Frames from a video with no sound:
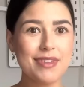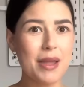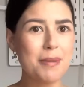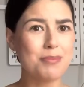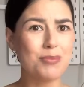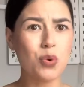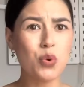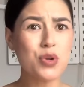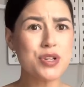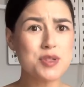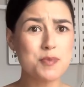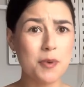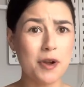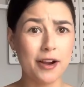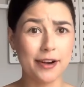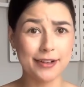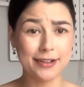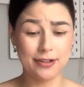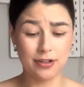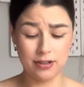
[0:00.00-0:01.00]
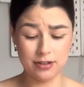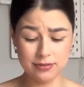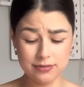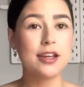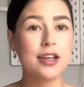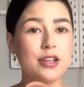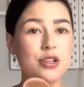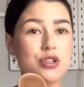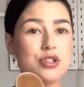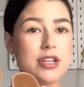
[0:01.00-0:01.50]
more sparkle.
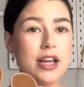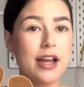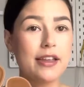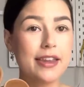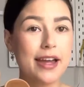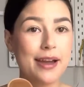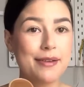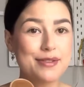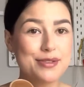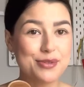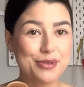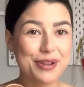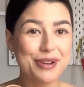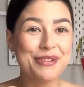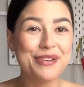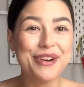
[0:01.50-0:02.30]
Can you tell that I was going